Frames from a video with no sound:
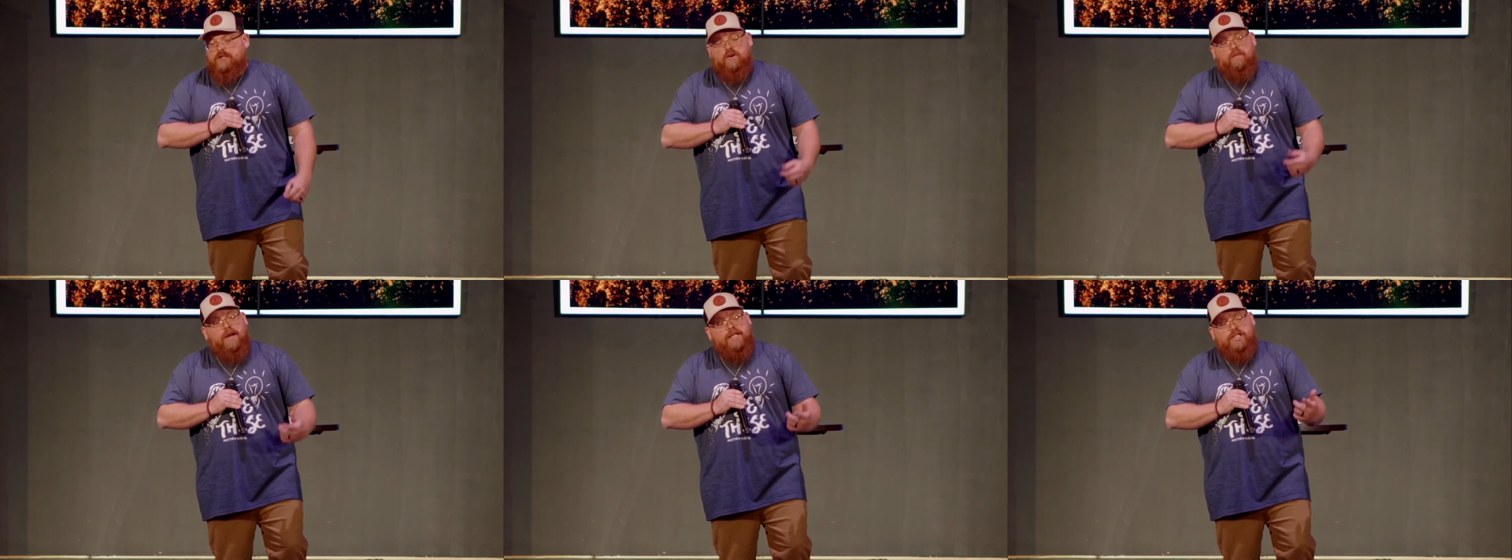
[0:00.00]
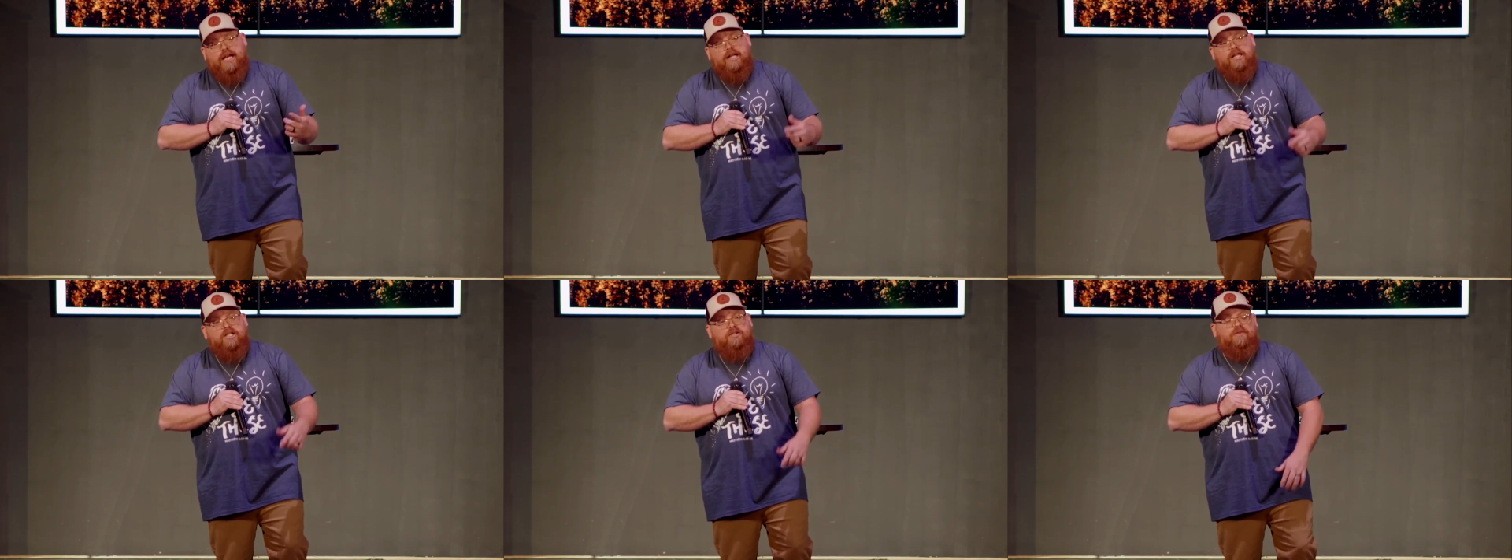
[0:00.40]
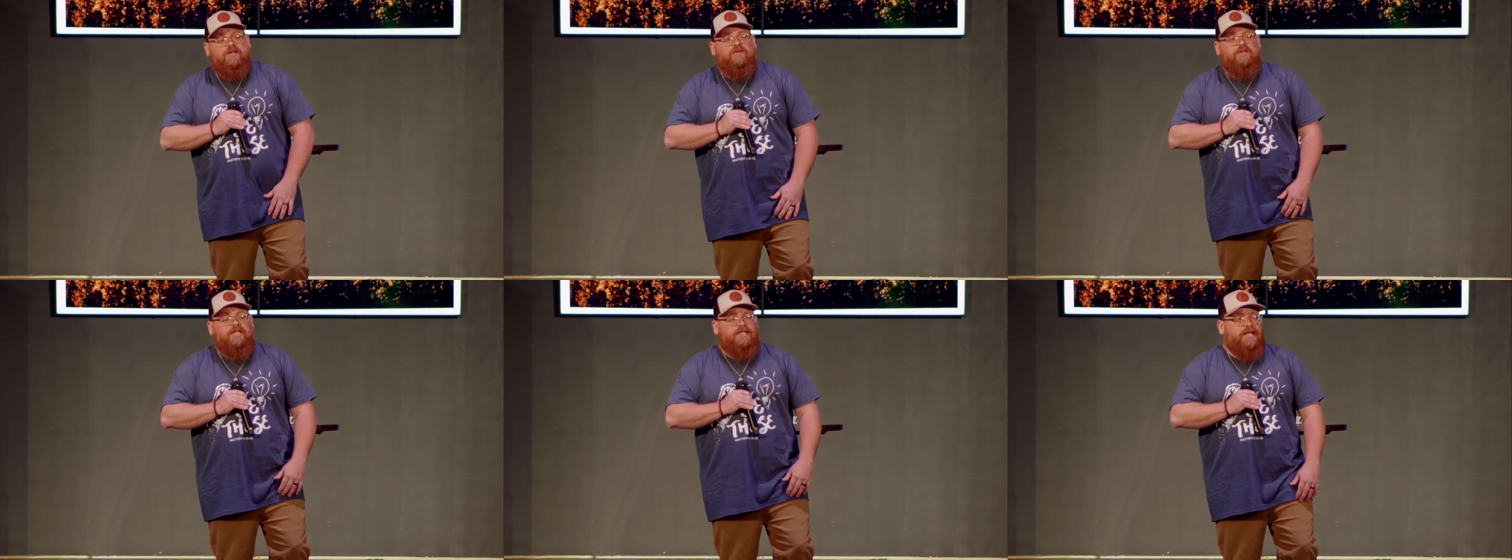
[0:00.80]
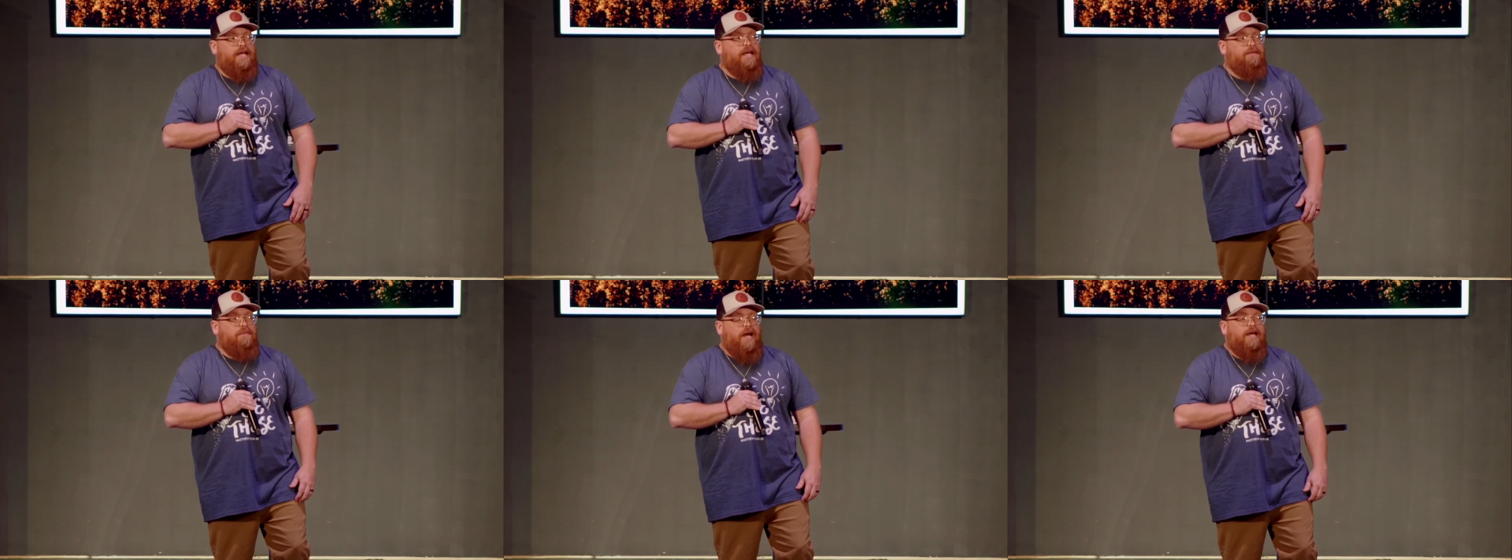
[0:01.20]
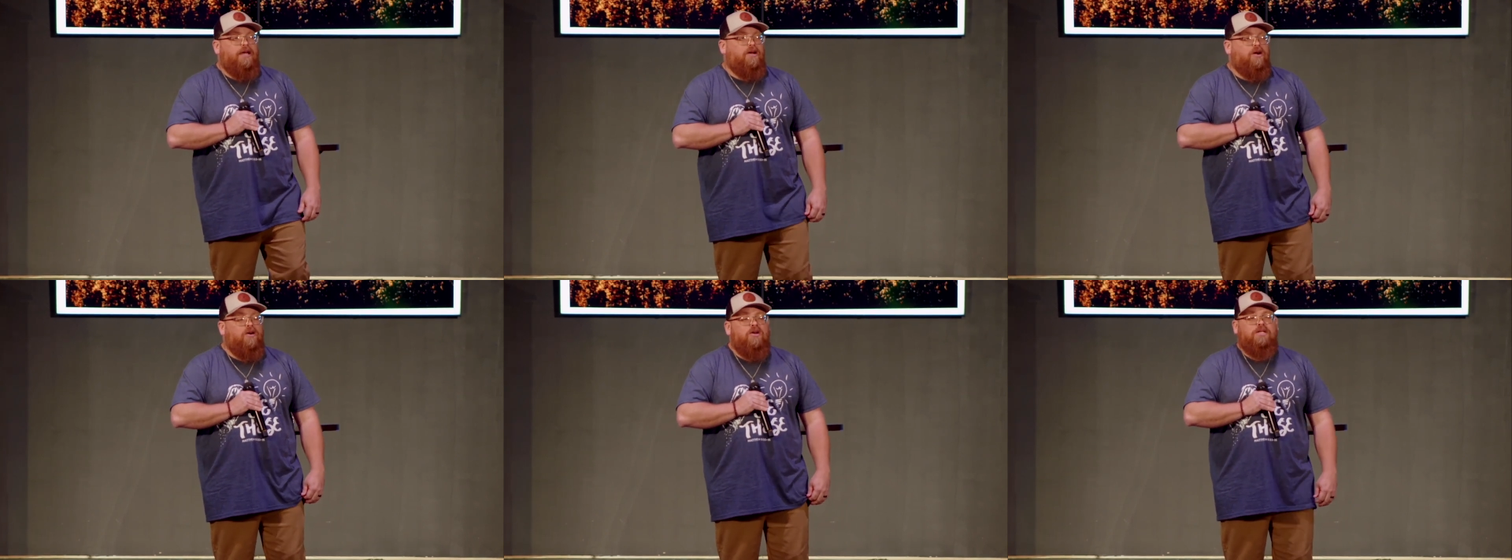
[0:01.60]
my challenge for you today, my
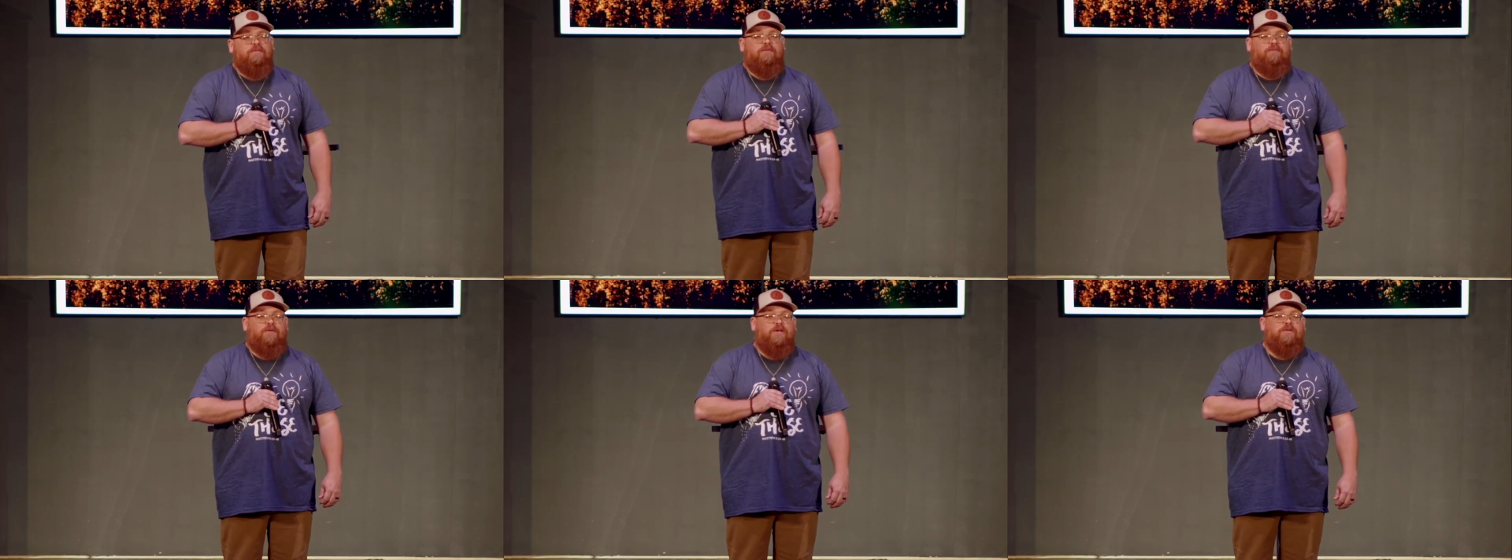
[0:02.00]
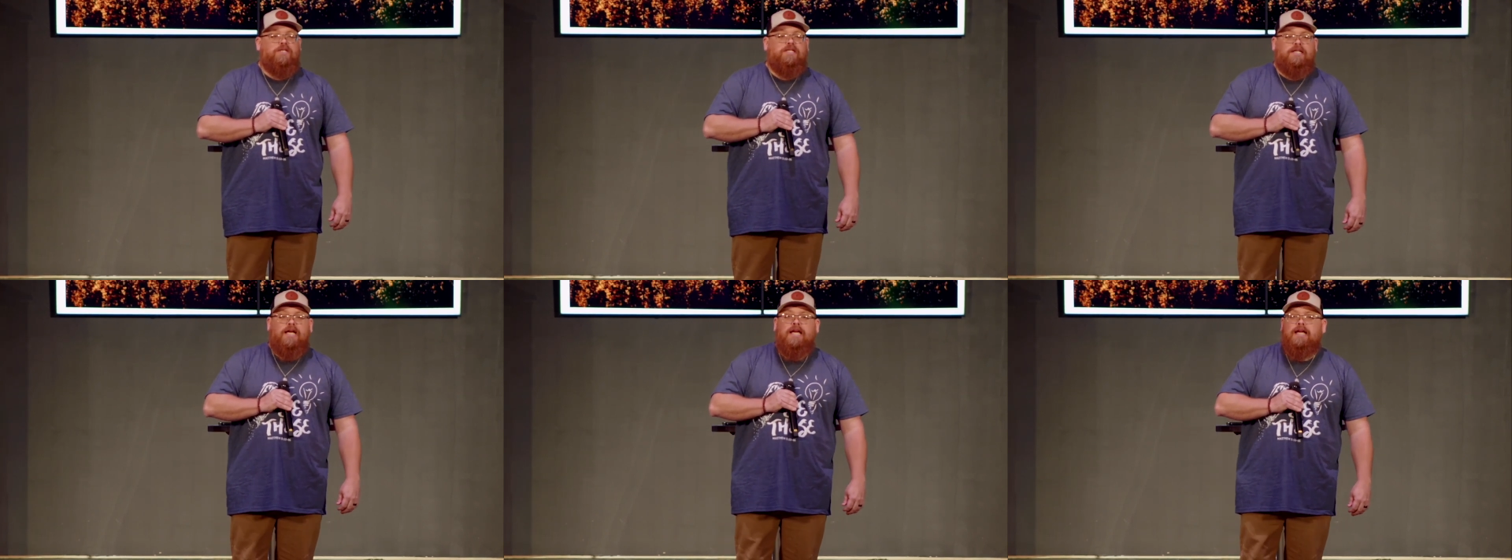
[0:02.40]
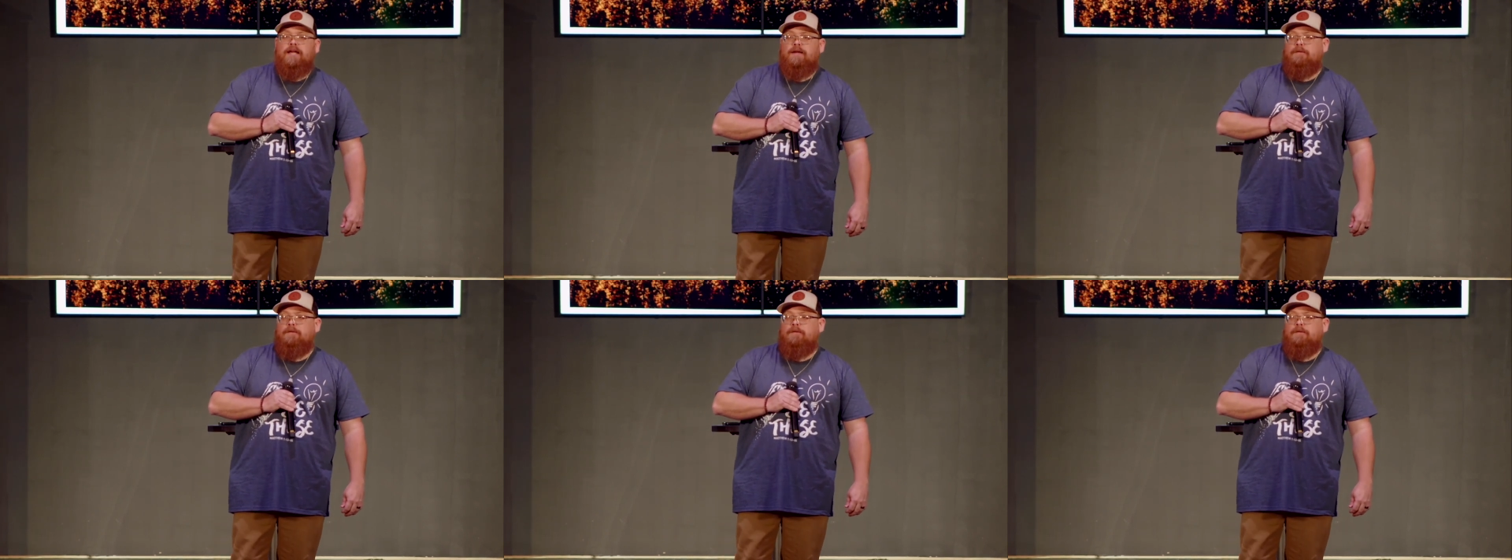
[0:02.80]
encouragement for you today,